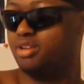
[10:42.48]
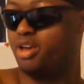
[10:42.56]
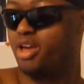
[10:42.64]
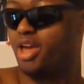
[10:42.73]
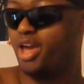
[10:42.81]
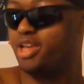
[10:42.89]

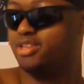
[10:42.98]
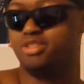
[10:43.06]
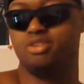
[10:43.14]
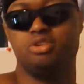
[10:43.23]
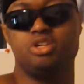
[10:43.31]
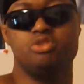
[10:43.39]
And do
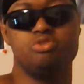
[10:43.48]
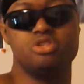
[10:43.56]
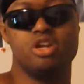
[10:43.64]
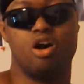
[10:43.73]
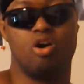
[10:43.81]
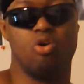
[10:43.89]
you
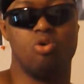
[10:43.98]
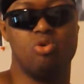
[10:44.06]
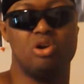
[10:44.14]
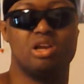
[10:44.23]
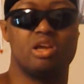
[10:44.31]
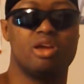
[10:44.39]

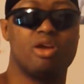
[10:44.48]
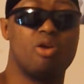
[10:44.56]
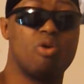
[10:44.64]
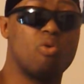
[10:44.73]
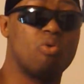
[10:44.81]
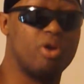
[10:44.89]
know
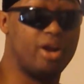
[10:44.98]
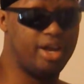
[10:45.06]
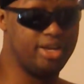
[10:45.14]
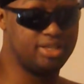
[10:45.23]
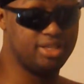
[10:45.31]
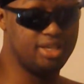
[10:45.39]
where
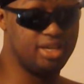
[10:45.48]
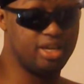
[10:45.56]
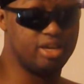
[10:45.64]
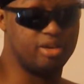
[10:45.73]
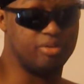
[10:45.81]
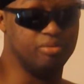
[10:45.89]

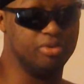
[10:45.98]
ATM